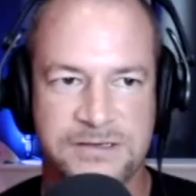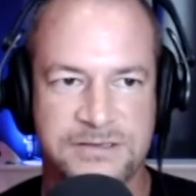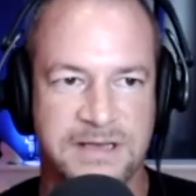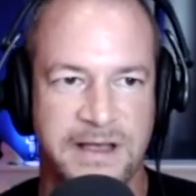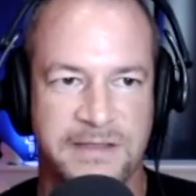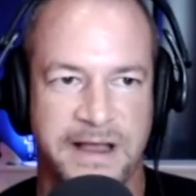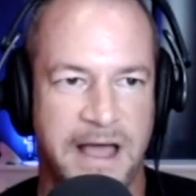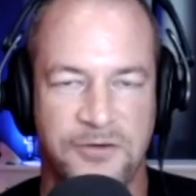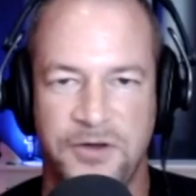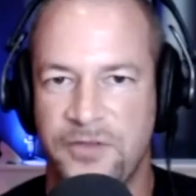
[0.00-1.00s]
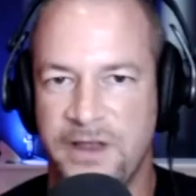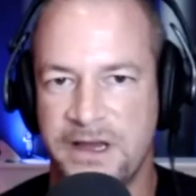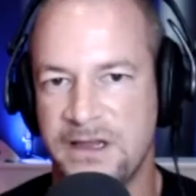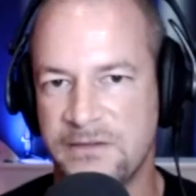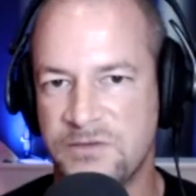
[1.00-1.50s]
I don't know that
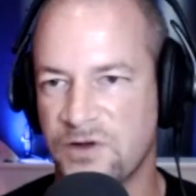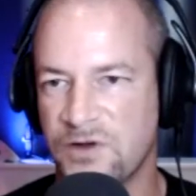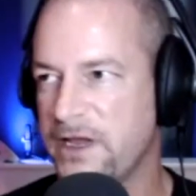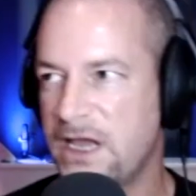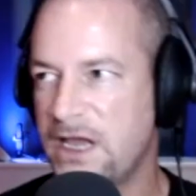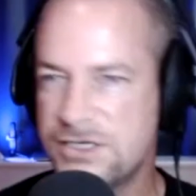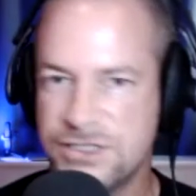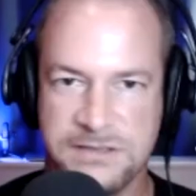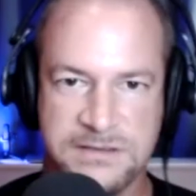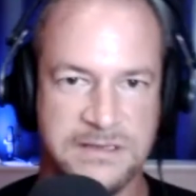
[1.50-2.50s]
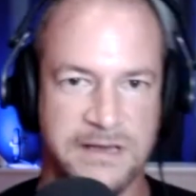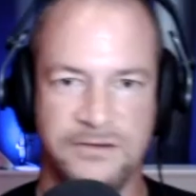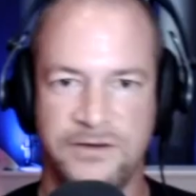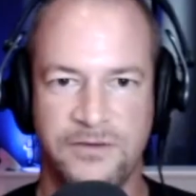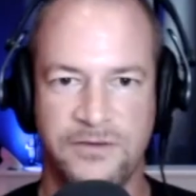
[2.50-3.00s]
he took vacations. I don't
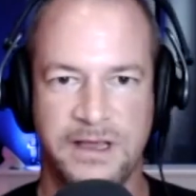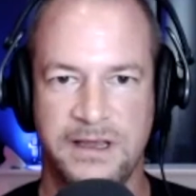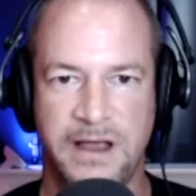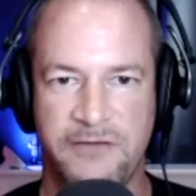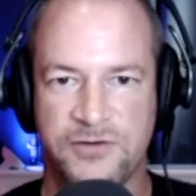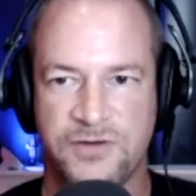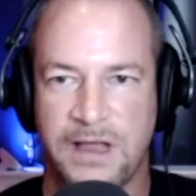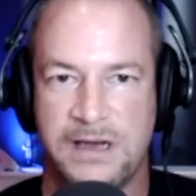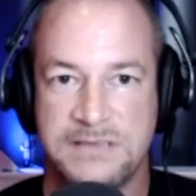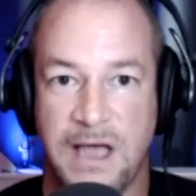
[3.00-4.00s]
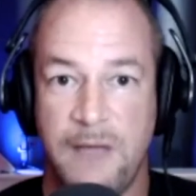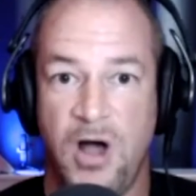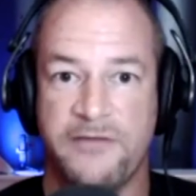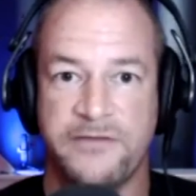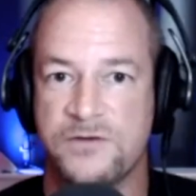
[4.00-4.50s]
know that he ever took any time off.
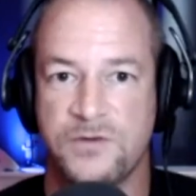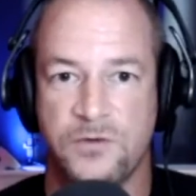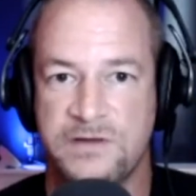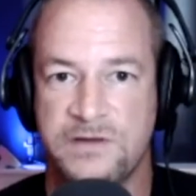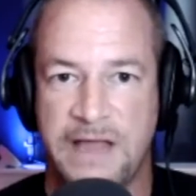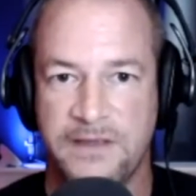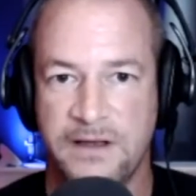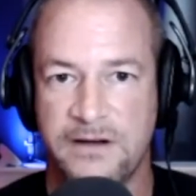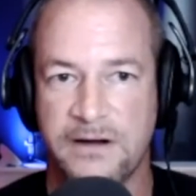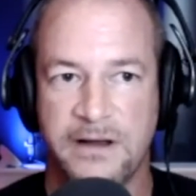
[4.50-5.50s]
He was always in that theater.